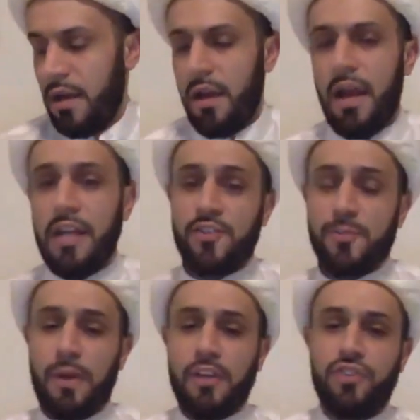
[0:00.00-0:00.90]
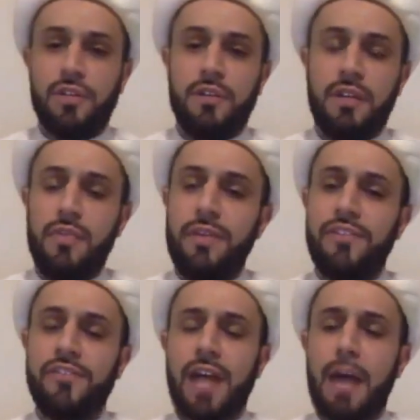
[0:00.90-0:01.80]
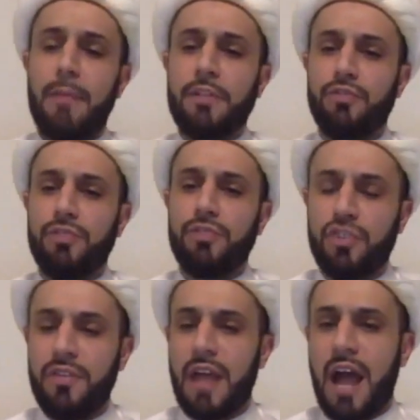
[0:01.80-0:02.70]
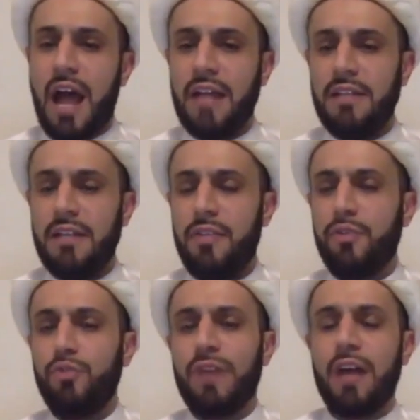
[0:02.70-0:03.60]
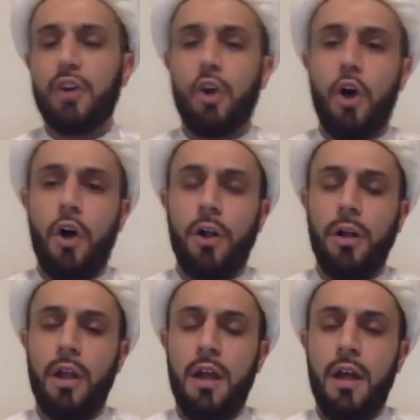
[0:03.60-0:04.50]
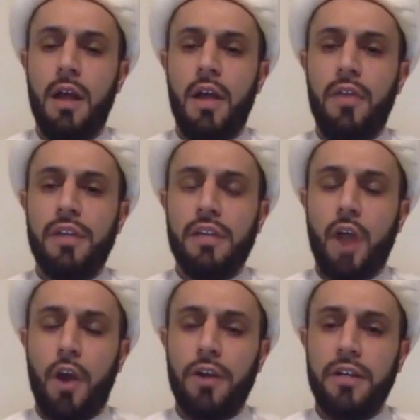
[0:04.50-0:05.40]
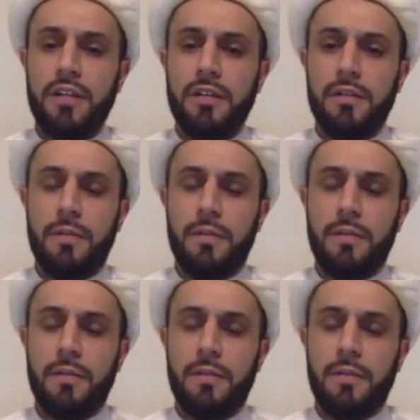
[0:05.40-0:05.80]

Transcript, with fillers: uh, expression. In the Islamic tradition, the ahadith do not call the garden